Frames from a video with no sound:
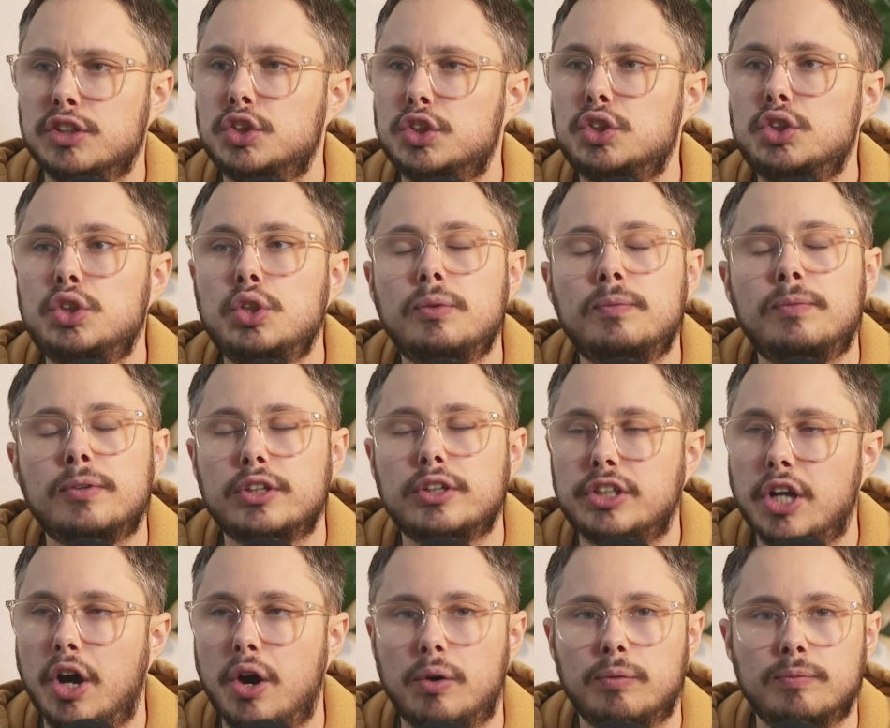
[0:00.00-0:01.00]
super
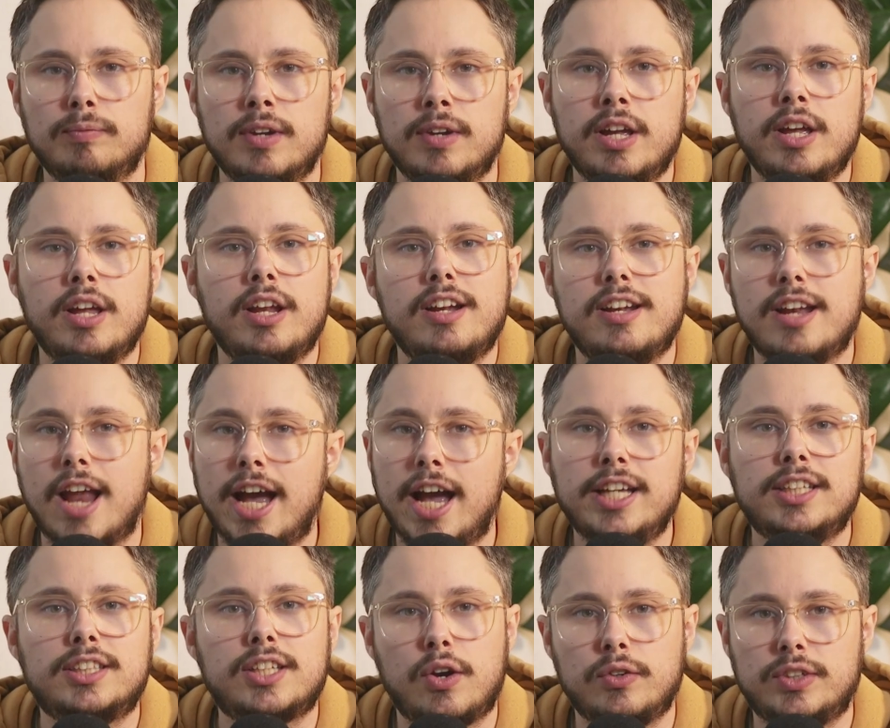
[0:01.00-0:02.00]
dope,
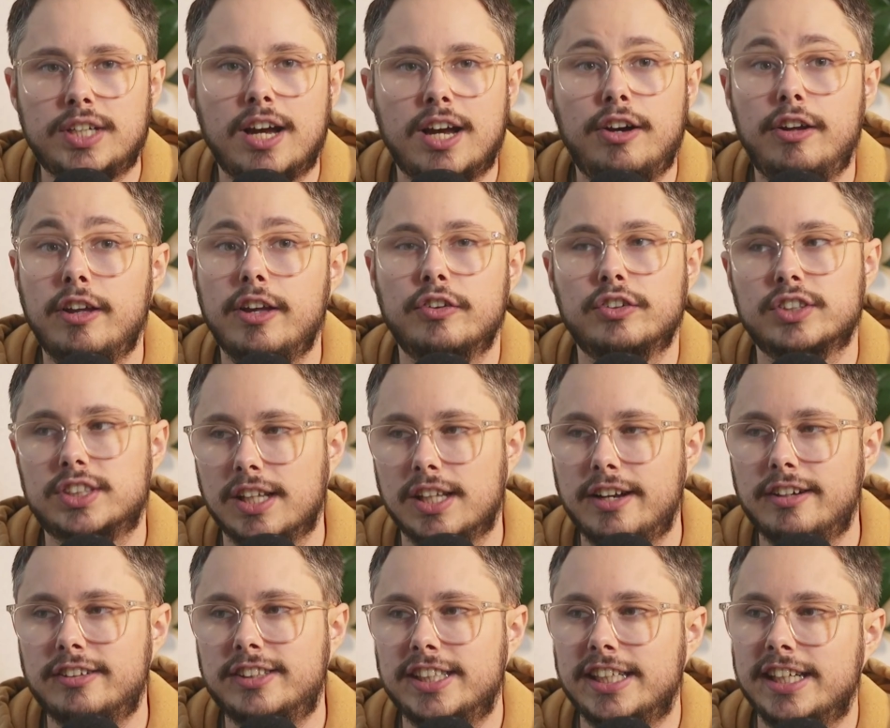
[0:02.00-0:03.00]
nice hotel. It was
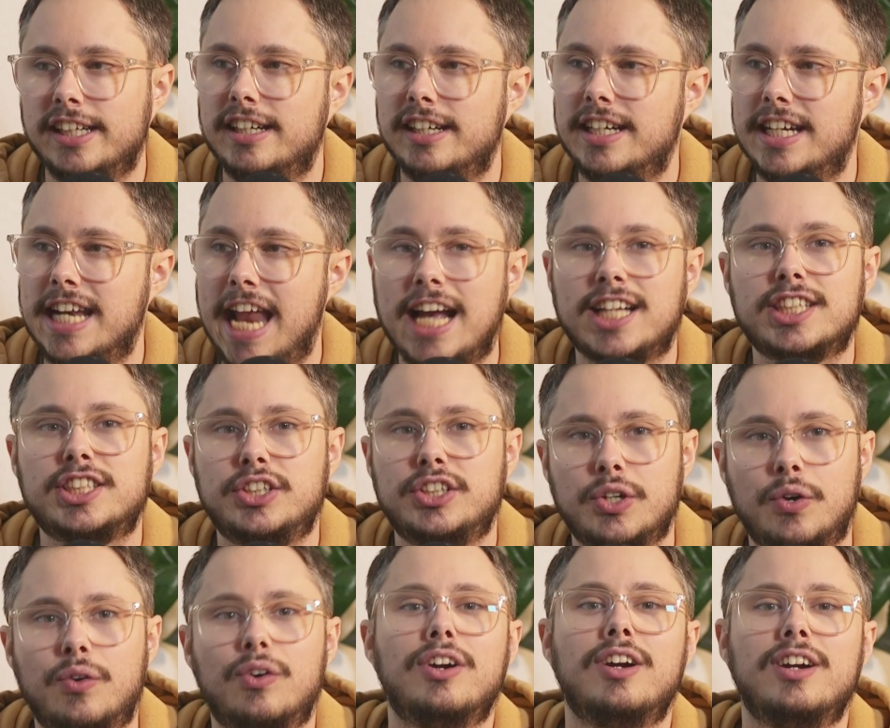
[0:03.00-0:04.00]
literally next
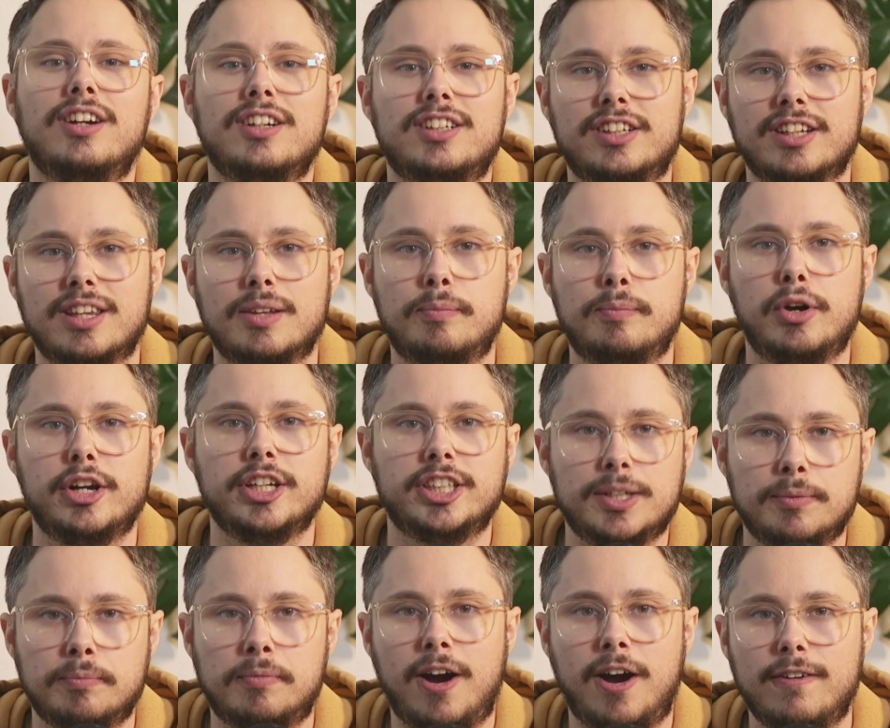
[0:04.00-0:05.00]
door to the Bridge
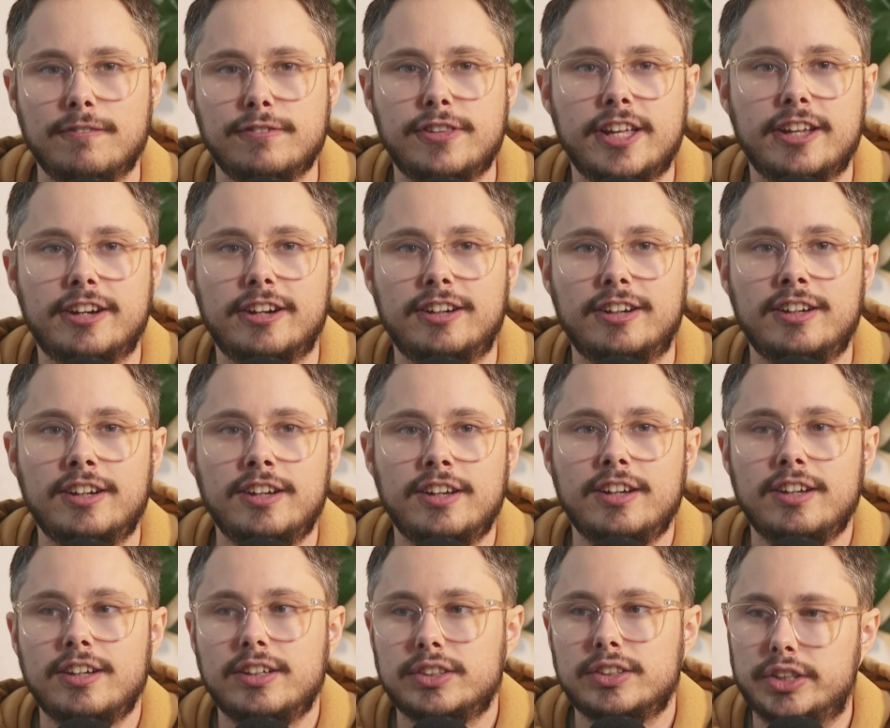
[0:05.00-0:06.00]
Improv Theater.
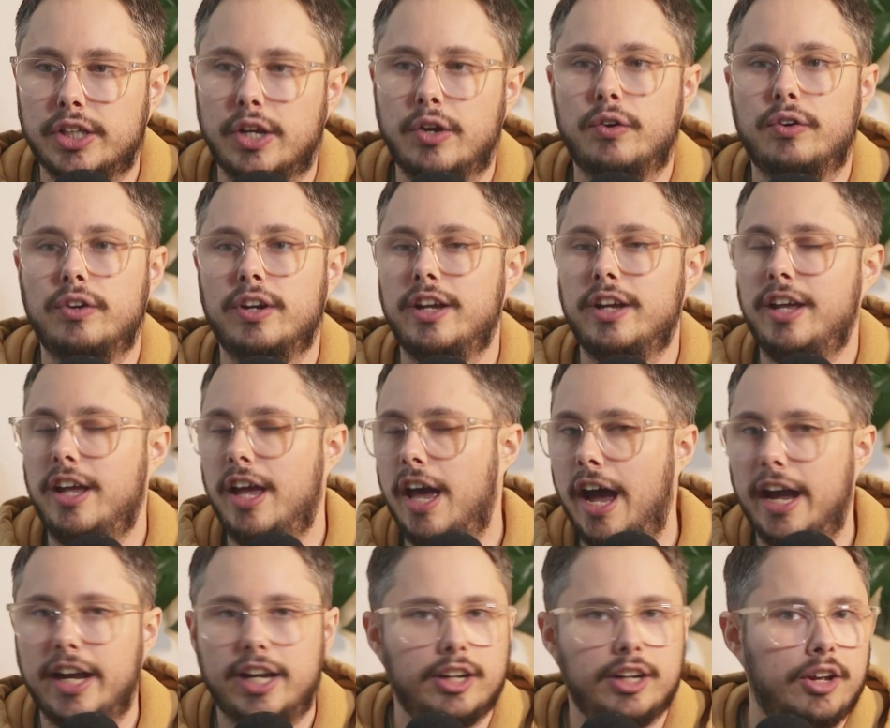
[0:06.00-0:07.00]
So
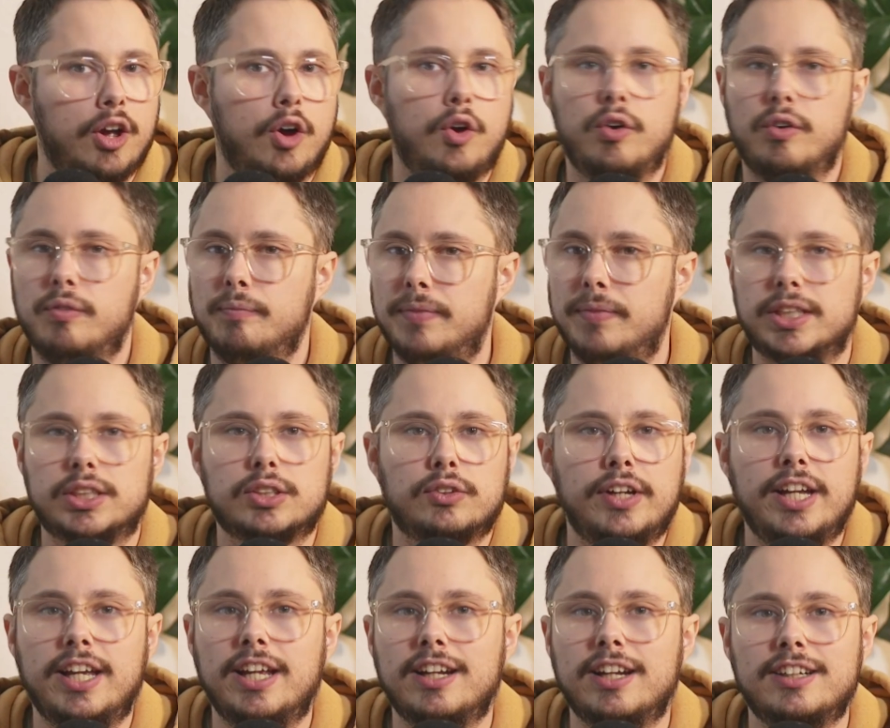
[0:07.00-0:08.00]
I could go
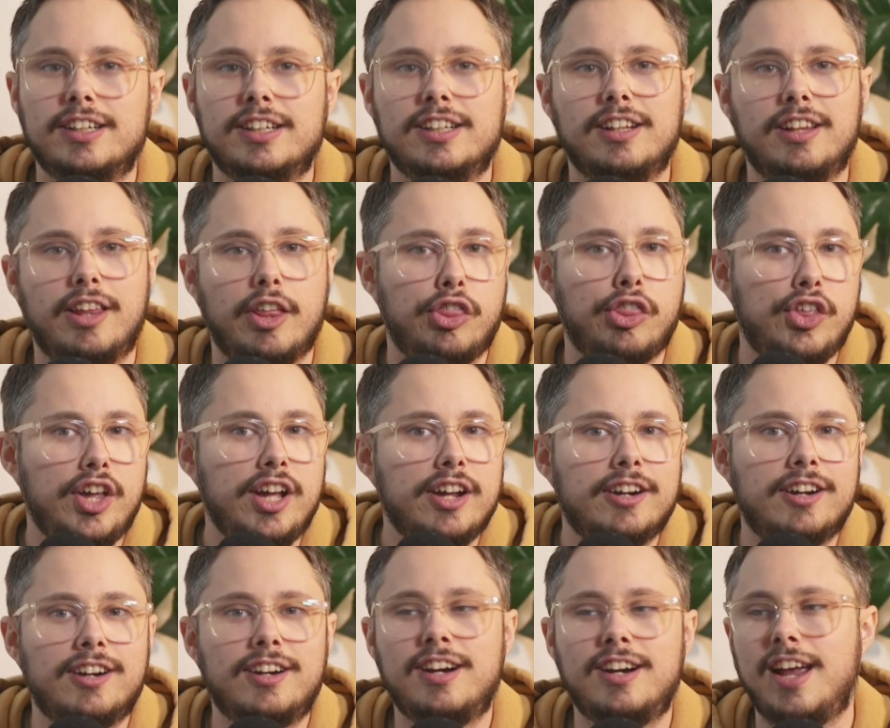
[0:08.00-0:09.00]
between the
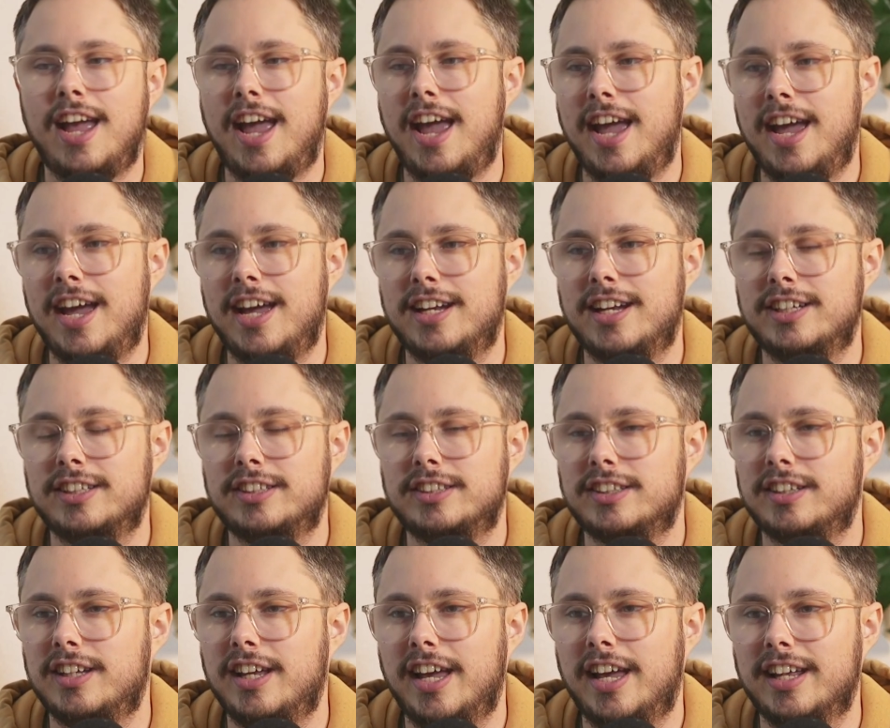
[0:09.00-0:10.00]
theater and
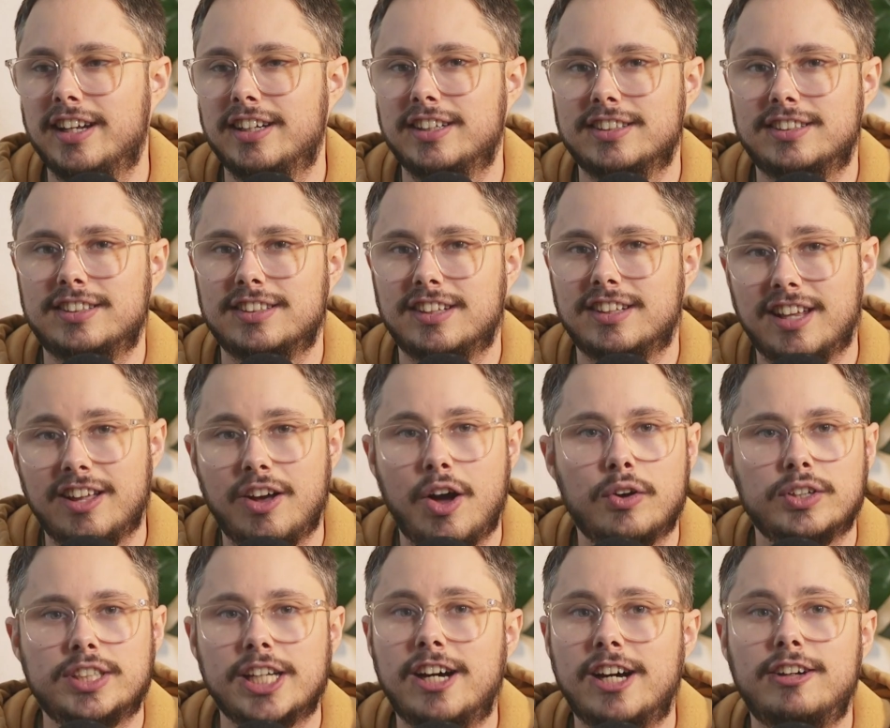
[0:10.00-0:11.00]
the
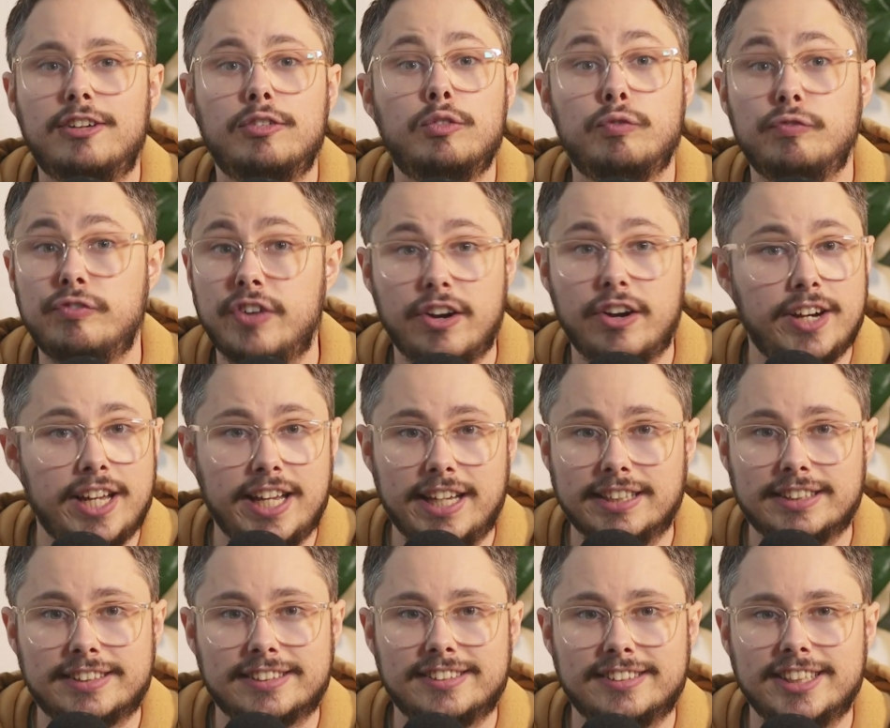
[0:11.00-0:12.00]
hotel very
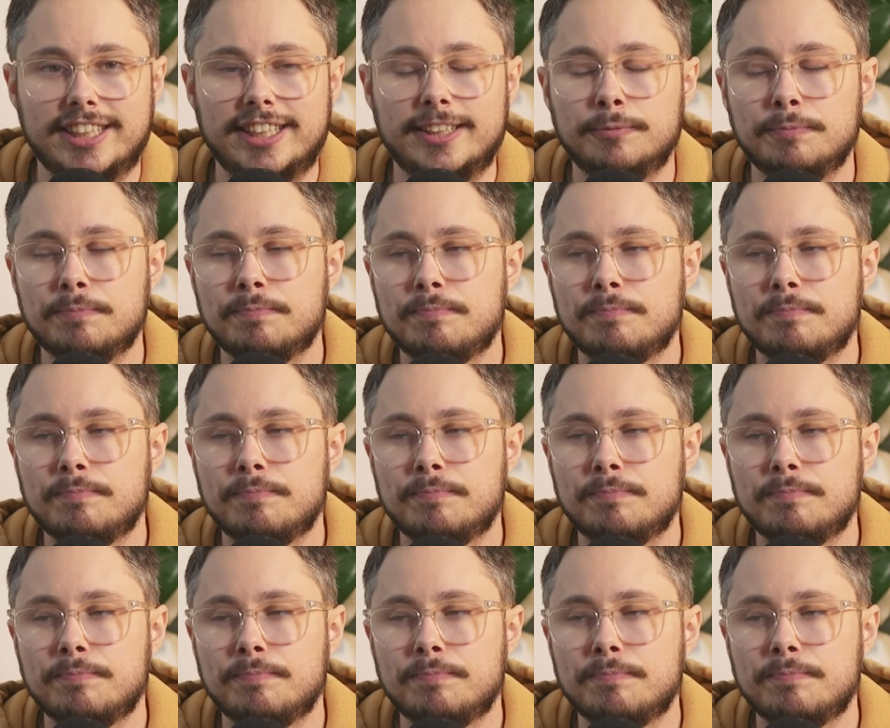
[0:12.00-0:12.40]
easily,